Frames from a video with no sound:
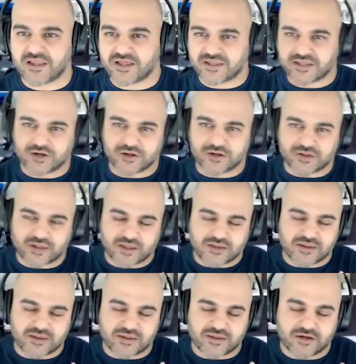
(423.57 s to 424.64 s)
like that
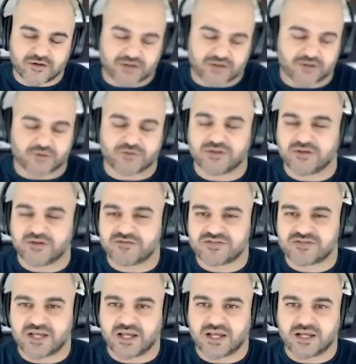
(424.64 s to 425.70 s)
they're guilty of
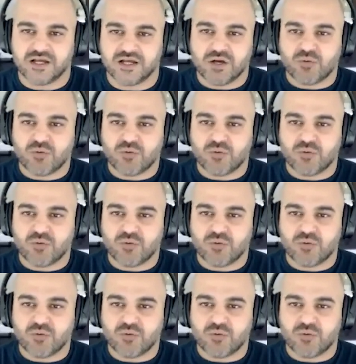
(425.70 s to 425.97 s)
saying,